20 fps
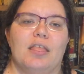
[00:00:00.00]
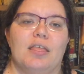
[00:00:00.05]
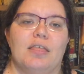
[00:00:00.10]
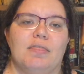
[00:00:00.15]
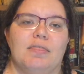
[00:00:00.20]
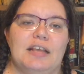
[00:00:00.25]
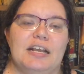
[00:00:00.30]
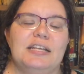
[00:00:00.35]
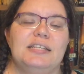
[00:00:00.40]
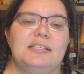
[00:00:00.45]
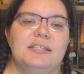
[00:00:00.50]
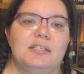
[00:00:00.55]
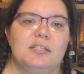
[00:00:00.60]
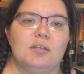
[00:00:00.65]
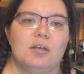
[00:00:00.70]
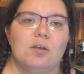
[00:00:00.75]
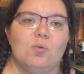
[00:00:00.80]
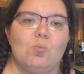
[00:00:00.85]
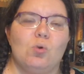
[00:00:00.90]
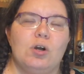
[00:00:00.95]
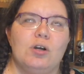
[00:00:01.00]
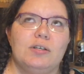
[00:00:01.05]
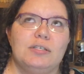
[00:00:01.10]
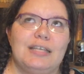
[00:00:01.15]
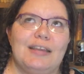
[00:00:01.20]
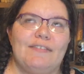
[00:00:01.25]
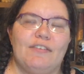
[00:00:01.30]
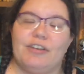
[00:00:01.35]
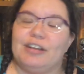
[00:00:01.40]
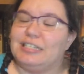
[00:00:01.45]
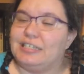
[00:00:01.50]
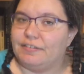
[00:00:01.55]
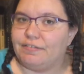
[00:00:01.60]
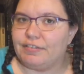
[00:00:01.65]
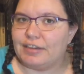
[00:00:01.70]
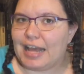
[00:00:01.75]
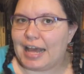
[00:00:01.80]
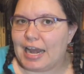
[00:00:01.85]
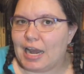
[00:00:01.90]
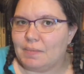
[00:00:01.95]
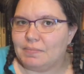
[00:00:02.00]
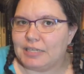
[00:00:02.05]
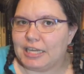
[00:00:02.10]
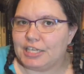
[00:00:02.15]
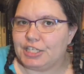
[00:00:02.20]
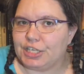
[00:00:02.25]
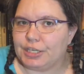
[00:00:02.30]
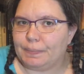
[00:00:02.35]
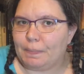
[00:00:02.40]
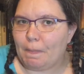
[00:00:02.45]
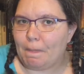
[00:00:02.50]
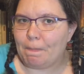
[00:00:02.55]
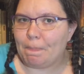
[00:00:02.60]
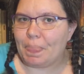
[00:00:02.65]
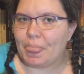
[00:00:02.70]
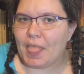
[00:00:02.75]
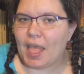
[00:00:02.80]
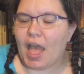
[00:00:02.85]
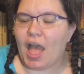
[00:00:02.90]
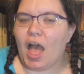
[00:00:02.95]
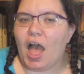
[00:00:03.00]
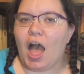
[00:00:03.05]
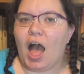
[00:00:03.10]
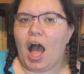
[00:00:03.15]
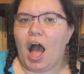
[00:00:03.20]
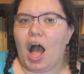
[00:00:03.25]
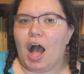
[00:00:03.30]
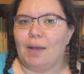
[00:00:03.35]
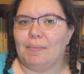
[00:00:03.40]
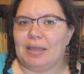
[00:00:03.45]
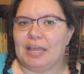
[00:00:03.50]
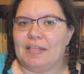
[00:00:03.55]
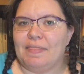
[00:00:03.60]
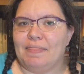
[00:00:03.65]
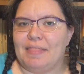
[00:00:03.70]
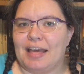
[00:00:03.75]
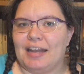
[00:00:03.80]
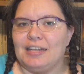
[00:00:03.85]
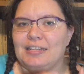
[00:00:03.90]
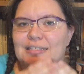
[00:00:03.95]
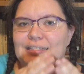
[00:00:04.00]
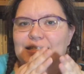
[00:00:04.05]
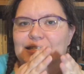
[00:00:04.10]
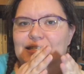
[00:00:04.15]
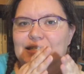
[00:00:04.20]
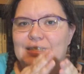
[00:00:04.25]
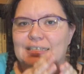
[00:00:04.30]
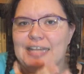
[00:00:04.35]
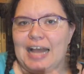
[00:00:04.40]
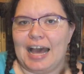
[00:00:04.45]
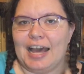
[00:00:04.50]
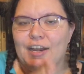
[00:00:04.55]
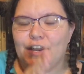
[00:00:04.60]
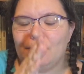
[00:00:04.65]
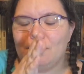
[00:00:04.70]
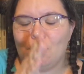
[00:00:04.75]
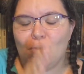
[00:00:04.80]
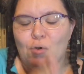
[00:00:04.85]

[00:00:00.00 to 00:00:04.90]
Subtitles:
This was a very different adaptation in that it started